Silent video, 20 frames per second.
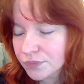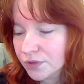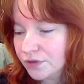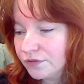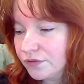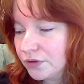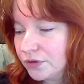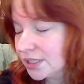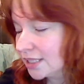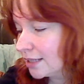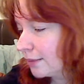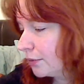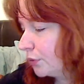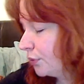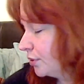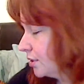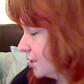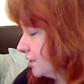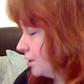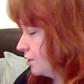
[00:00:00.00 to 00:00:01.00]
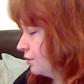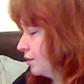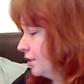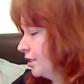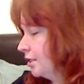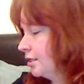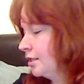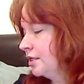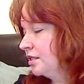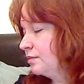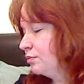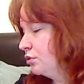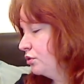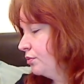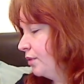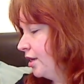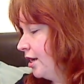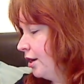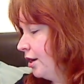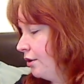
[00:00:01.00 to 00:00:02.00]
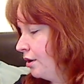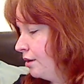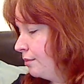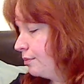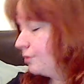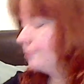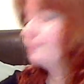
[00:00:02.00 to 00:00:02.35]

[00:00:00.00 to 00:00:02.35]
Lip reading: First thing I'm going to do is put my hair up.